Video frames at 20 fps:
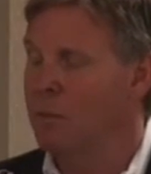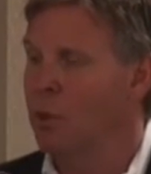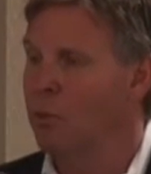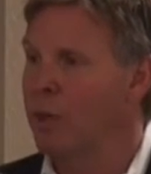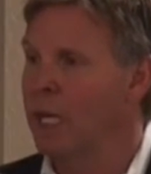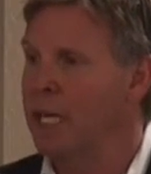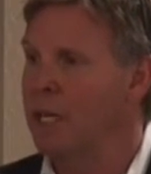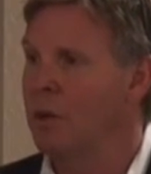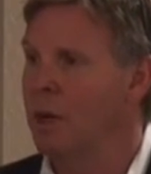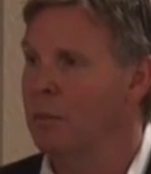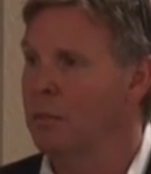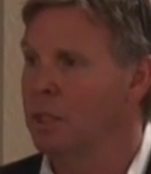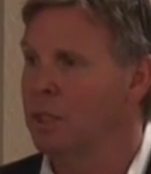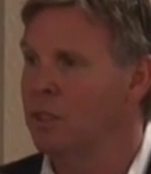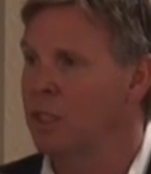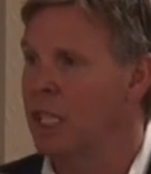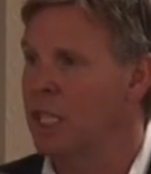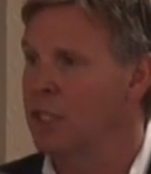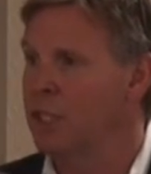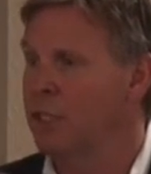
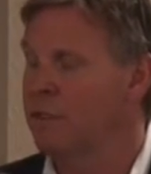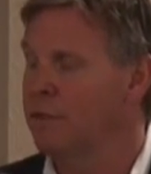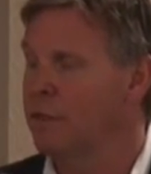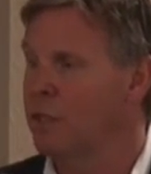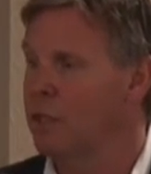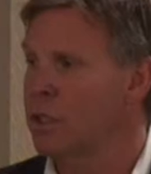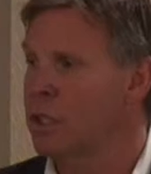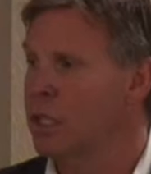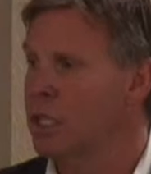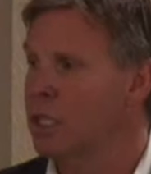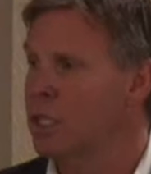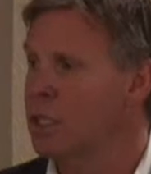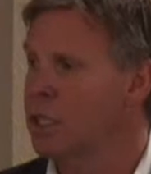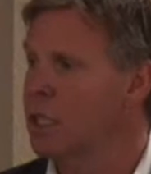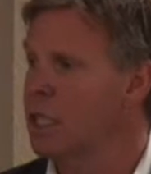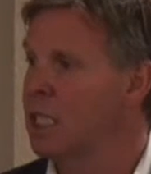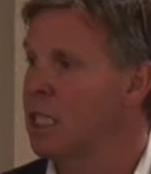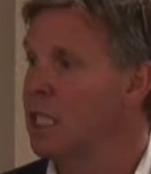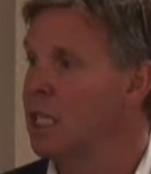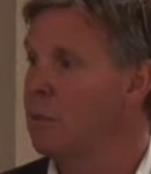radioembolization versus
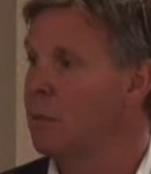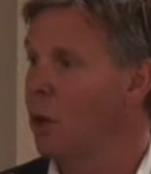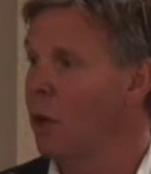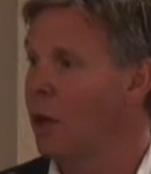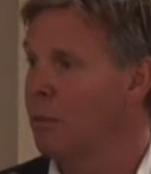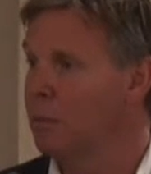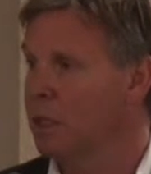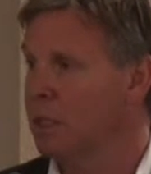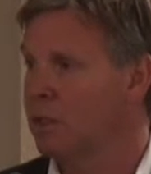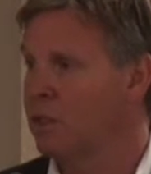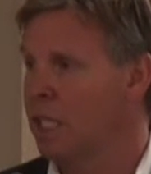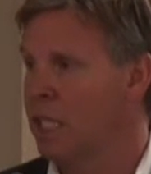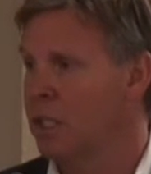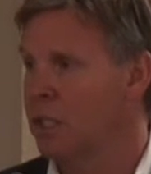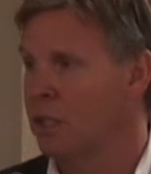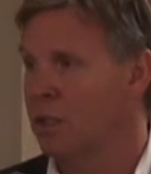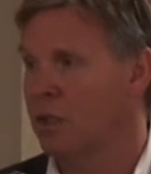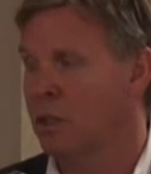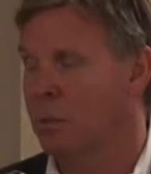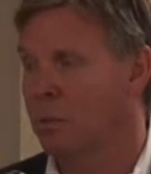the
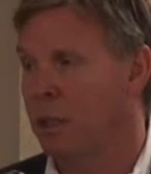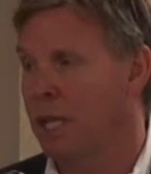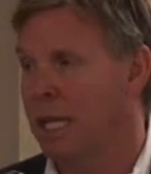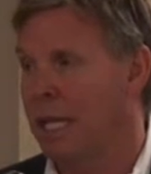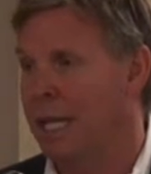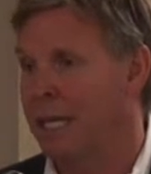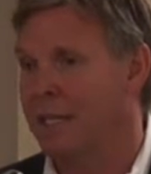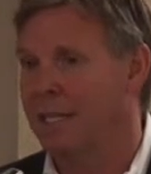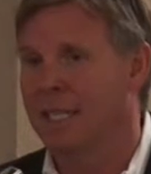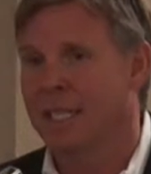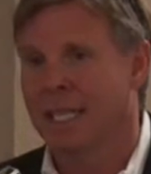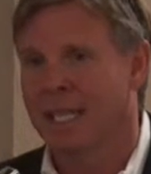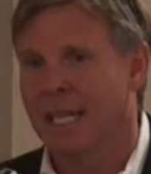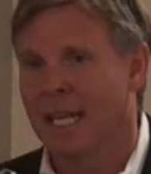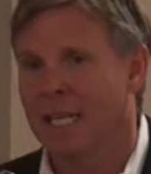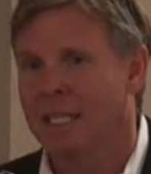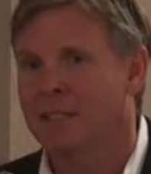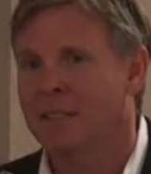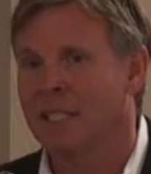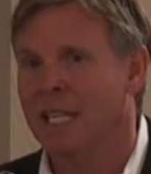chemoembolization or the bland,
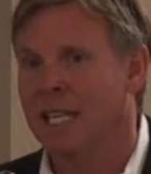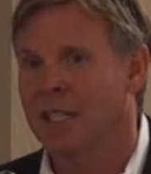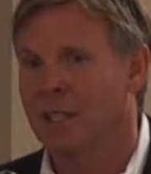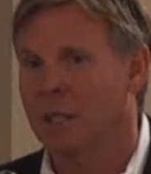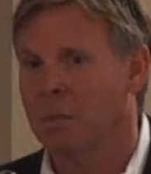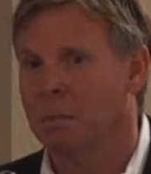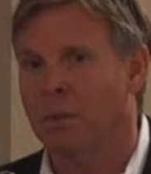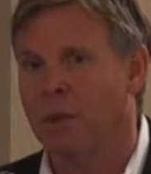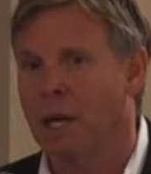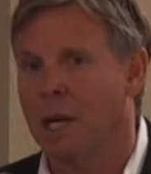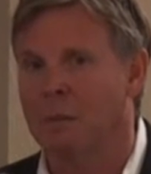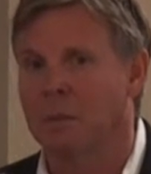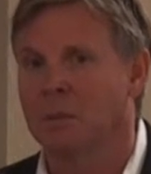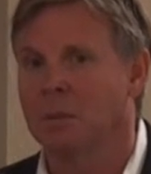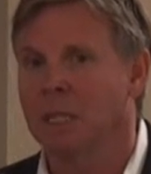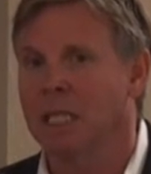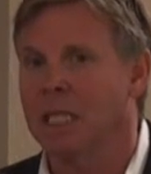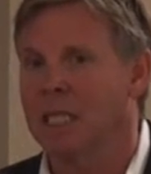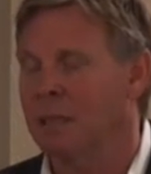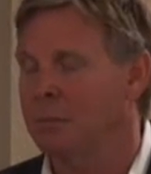and saying they're
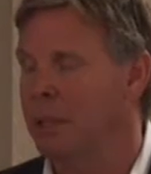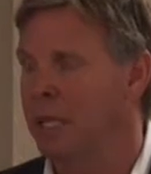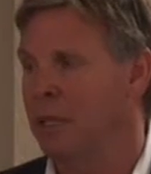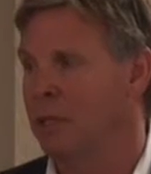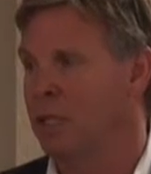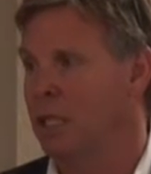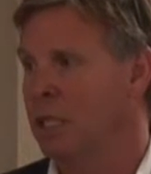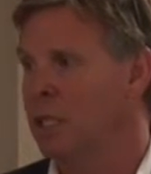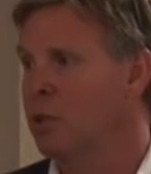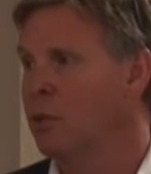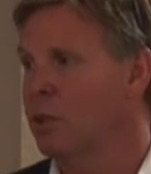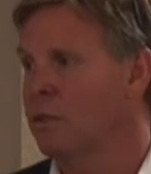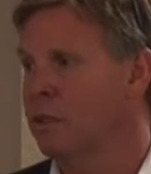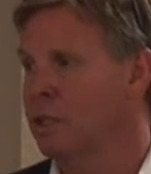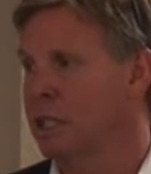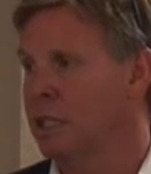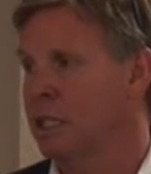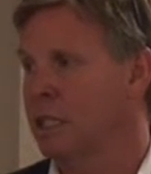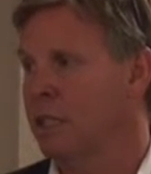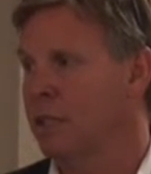probably about
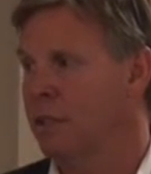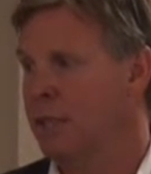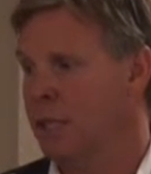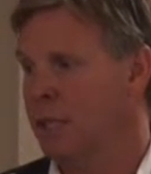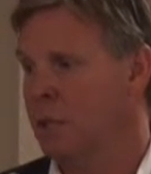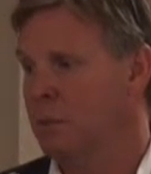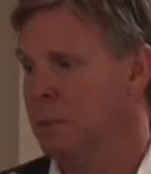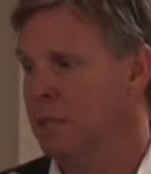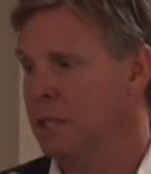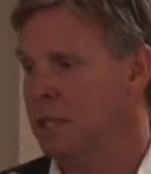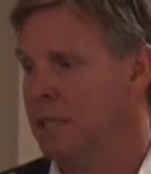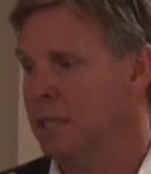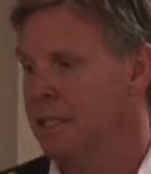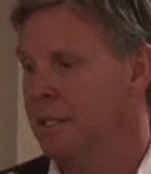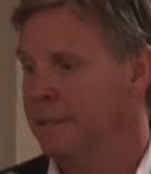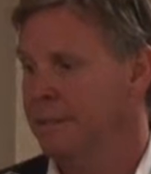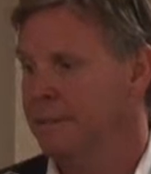equivalent therapies.